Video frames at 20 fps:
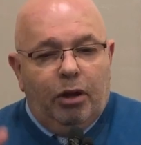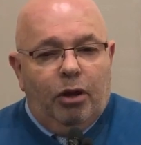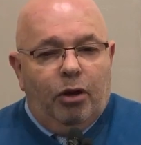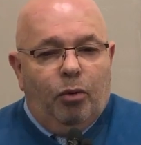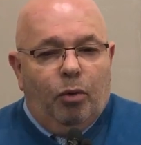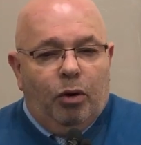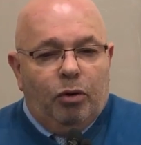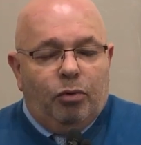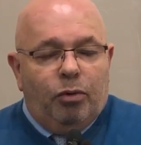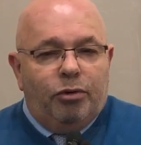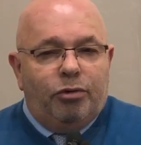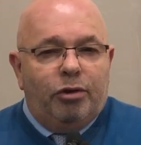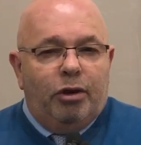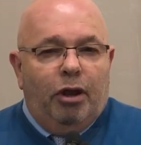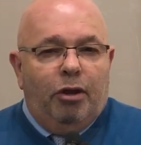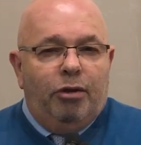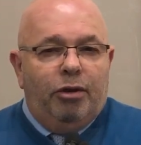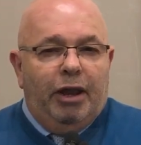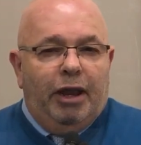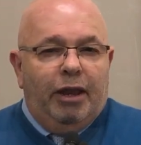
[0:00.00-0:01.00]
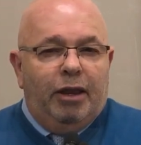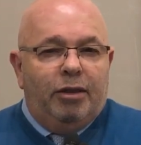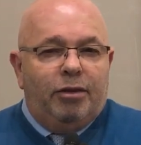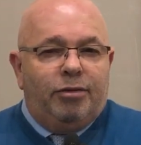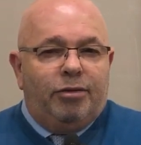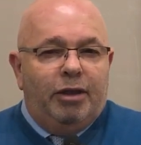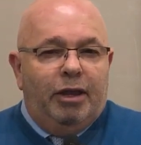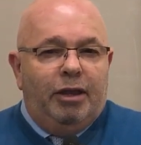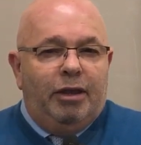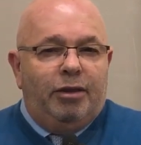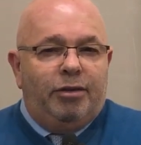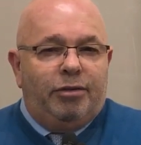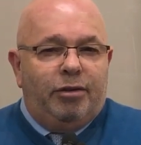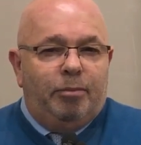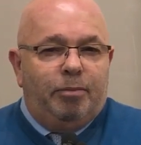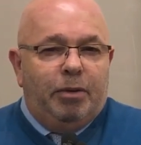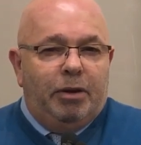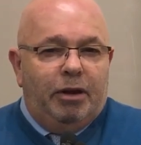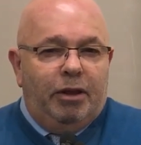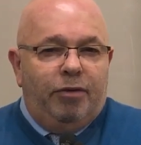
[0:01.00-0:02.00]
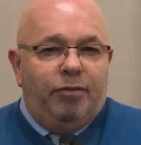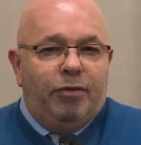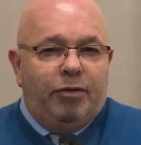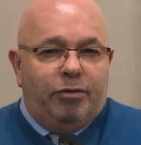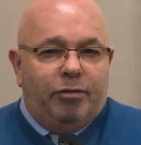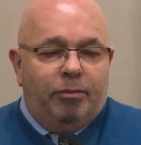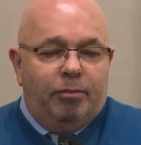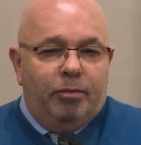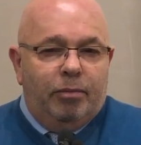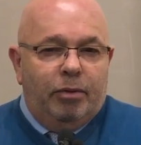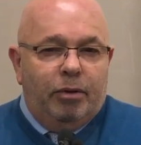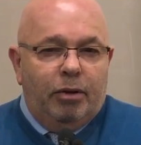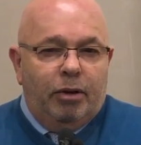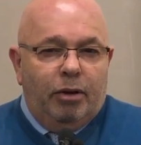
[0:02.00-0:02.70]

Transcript: what was known as easy believism,